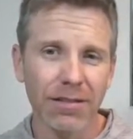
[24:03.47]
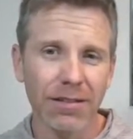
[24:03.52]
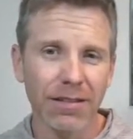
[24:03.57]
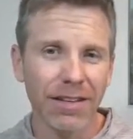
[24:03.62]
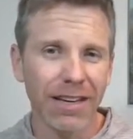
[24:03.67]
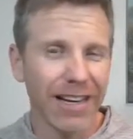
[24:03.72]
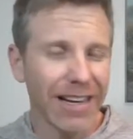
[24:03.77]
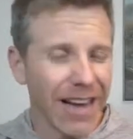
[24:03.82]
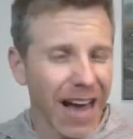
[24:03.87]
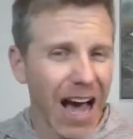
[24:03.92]

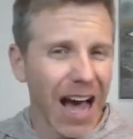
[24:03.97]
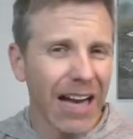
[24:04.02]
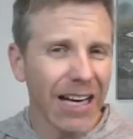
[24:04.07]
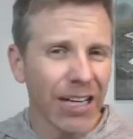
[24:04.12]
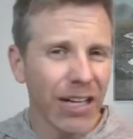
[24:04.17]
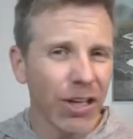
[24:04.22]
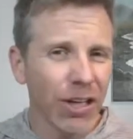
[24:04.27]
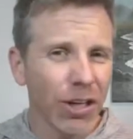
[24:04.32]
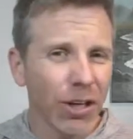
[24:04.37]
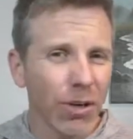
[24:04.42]
and not
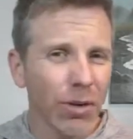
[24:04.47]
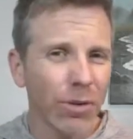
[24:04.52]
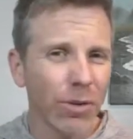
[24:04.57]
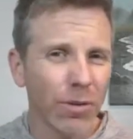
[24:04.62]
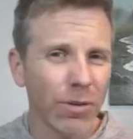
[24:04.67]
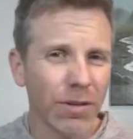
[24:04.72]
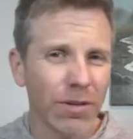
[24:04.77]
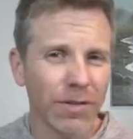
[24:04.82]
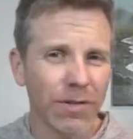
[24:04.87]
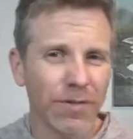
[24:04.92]

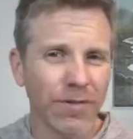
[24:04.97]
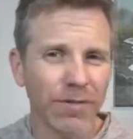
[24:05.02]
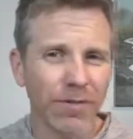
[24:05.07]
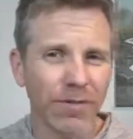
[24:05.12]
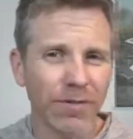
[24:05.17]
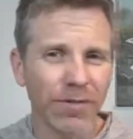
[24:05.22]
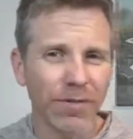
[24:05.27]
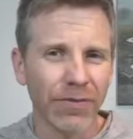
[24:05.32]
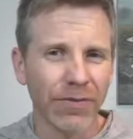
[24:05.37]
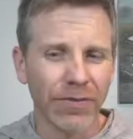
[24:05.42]
you.
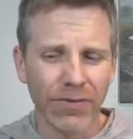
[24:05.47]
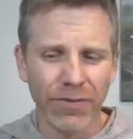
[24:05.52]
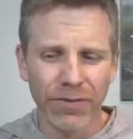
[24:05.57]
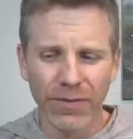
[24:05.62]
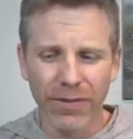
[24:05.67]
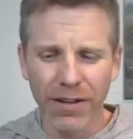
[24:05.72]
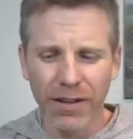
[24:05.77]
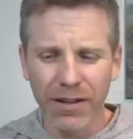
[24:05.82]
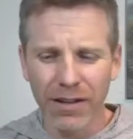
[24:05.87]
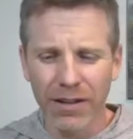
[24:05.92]

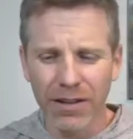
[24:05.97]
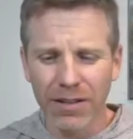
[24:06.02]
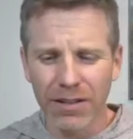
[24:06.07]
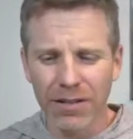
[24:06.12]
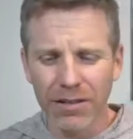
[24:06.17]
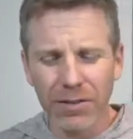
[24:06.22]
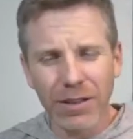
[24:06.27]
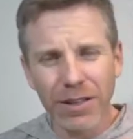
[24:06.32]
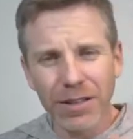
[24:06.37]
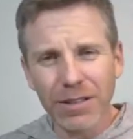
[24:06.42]

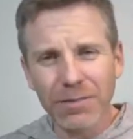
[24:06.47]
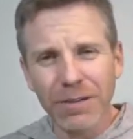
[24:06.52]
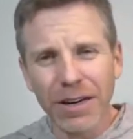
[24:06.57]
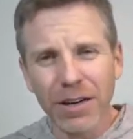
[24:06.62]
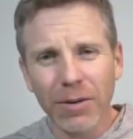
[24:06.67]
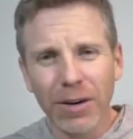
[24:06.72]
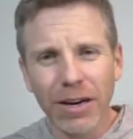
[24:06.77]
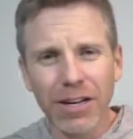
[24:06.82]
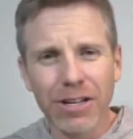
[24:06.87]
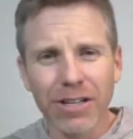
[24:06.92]
So here's my
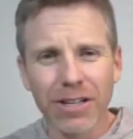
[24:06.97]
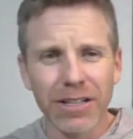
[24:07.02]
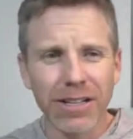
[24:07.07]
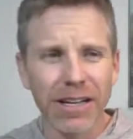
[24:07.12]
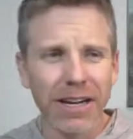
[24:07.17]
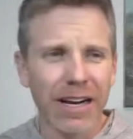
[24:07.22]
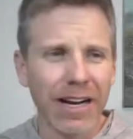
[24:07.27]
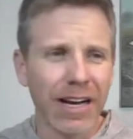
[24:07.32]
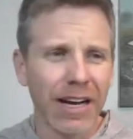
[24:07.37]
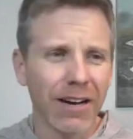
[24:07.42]
question
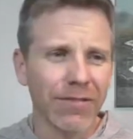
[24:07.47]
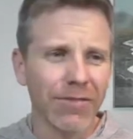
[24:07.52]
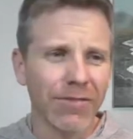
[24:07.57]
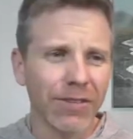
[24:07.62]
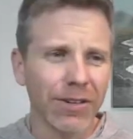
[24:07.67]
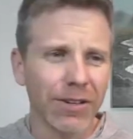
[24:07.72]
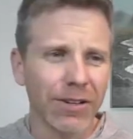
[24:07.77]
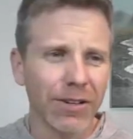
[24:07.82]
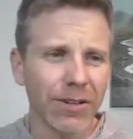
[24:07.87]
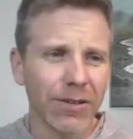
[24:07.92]
that I have for
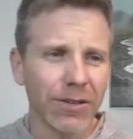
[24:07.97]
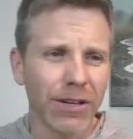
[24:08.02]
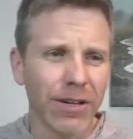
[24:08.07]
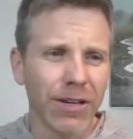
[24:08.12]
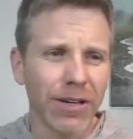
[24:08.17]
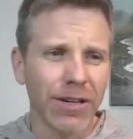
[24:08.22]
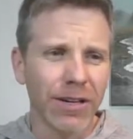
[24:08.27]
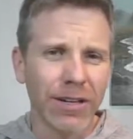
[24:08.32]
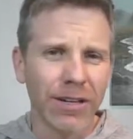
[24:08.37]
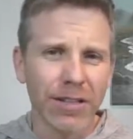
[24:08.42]
you
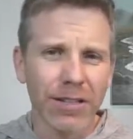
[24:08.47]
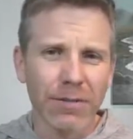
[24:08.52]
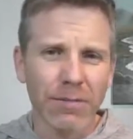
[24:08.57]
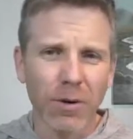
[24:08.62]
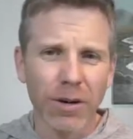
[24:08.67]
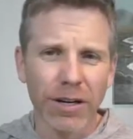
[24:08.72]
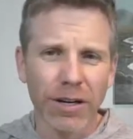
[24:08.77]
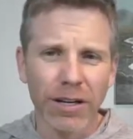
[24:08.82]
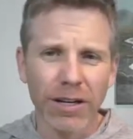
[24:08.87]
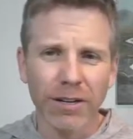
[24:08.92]
this
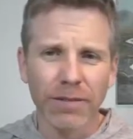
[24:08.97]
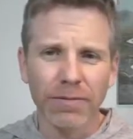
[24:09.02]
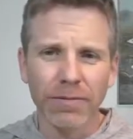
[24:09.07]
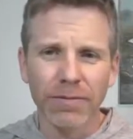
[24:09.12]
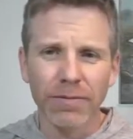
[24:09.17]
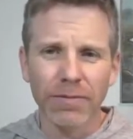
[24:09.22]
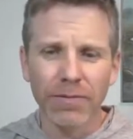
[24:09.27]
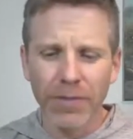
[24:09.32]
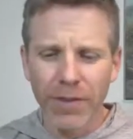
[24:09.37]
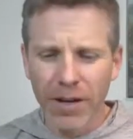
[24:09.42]
morning.
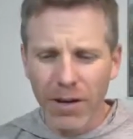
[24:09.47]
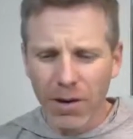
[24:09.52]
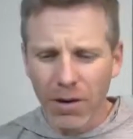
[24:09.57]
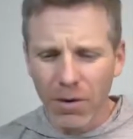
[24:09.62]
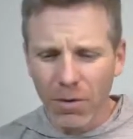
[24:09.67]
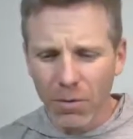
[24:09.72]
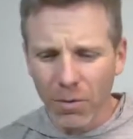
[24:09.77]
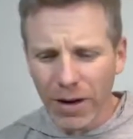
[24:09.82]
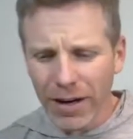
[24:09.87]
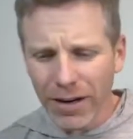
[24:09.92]

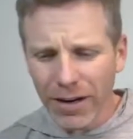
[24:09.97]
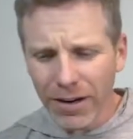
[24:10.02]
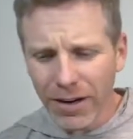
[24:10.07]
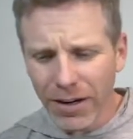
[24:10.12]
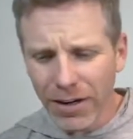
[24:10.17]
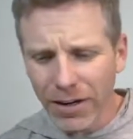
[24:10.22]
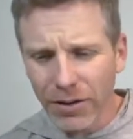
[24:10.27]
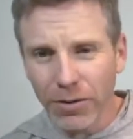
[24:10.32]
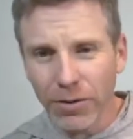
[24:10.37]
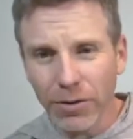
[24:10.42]
Where are
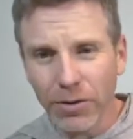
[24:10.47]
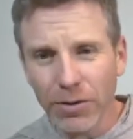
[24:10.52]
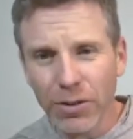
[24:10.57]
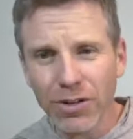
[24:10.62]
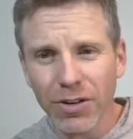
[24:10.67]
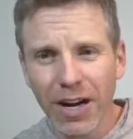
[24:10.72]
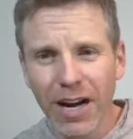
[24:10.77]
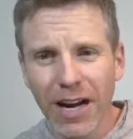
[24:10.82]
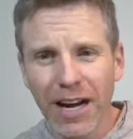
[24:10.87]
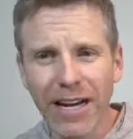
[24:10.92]
you
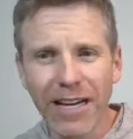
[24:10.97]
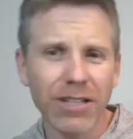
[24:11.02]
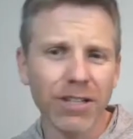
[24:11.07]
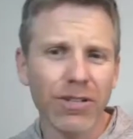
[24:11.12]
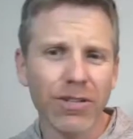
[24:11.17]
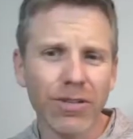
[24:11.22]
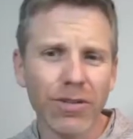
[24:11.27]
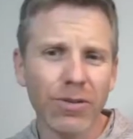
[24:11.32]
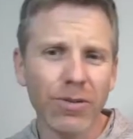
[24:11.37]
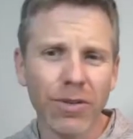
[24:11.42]
trying to
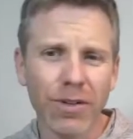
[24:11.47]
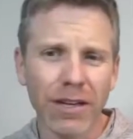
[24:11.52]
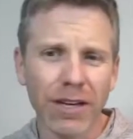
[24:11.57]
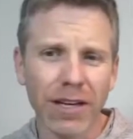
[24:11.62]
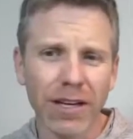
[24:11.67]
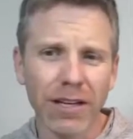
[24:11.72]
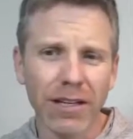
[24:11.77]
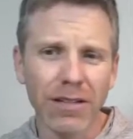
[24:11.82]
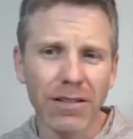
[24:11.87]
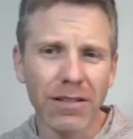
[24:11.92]
do
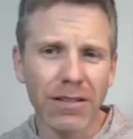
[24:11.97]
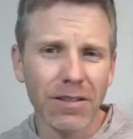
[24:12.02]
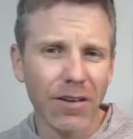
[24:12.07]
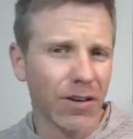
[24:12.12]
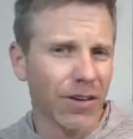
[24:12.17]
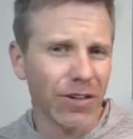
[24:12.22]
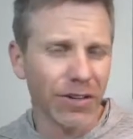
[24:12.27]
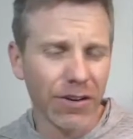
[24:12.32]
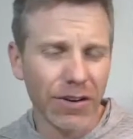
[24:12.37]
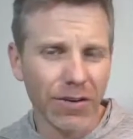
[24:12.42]
things
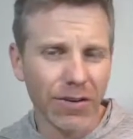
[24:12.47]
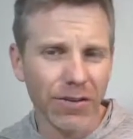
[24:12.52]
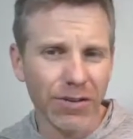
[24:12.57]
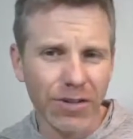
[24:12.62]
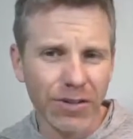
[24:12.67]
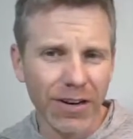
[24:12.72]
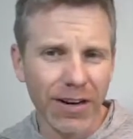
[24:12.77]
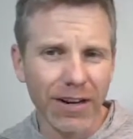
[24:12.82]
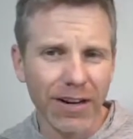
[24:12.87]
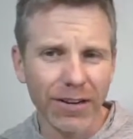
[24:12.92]
on your own
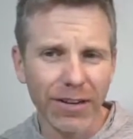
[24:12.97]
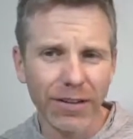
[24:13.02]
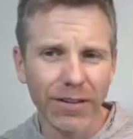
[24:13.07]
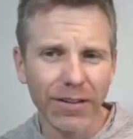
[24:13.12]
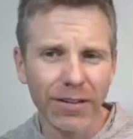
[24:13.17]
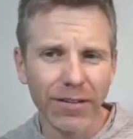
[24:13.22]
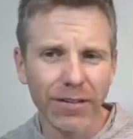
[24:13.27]
strength?